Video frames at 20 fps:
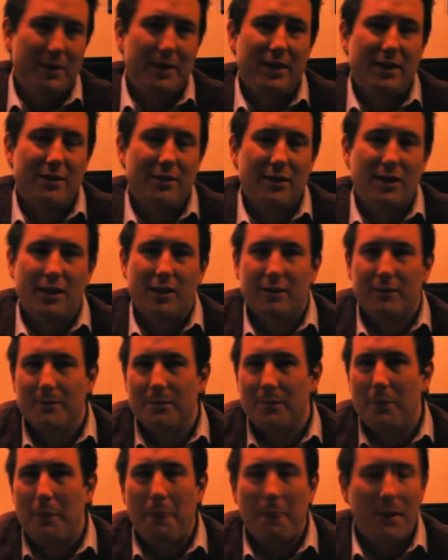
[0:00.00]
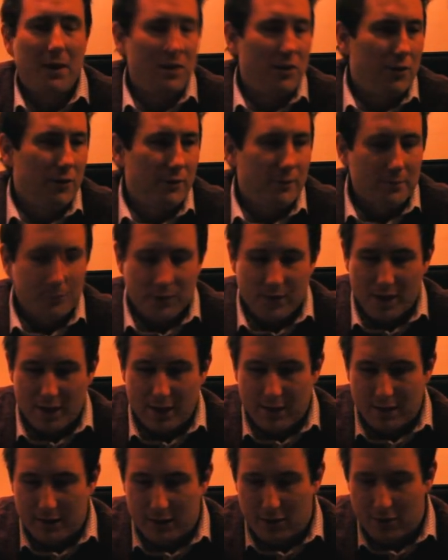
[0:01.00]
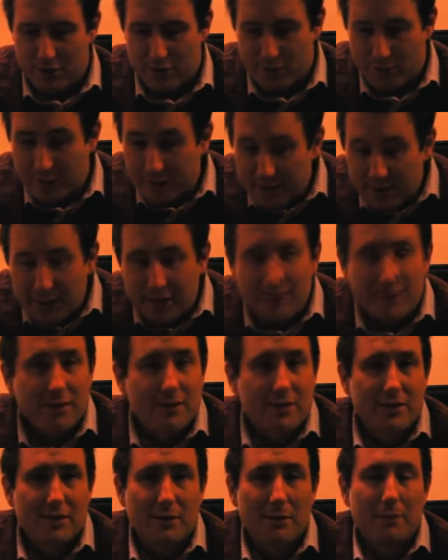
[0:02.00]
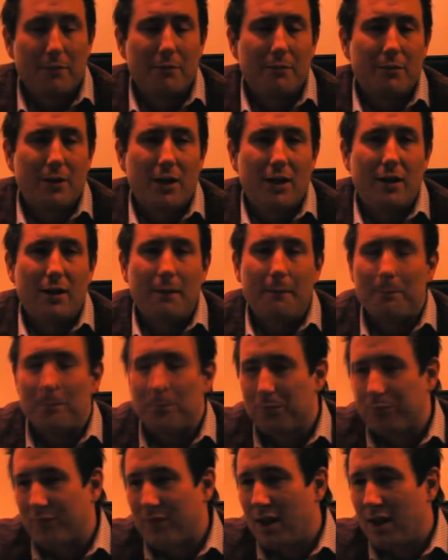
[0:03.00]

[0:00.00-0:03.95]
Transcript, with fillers: I did, uh, you know, uh, art directing and some um,